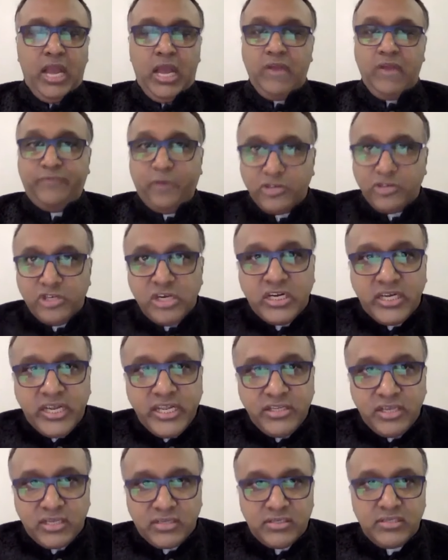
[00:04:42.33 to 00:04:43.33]

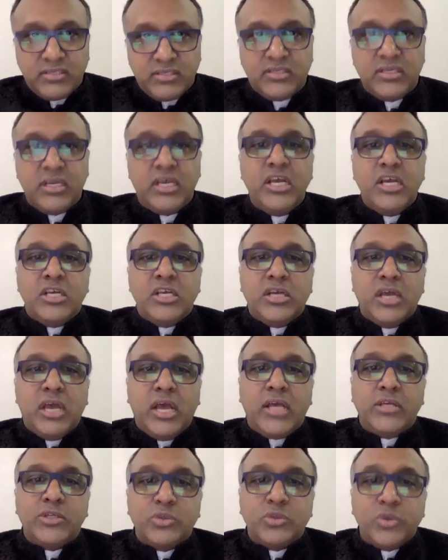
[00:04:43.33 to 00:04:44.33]
Unfortunately, Justice
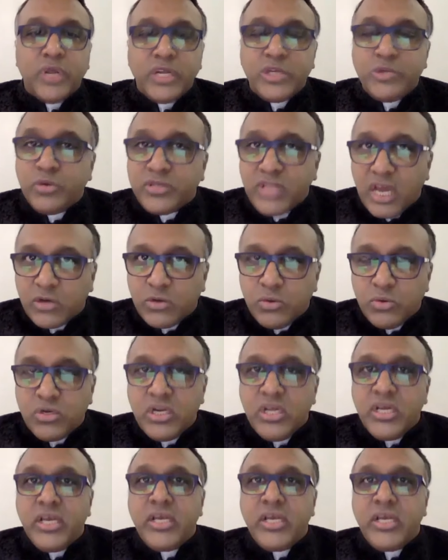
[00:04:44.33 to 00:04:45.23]
Sureshwar Thakur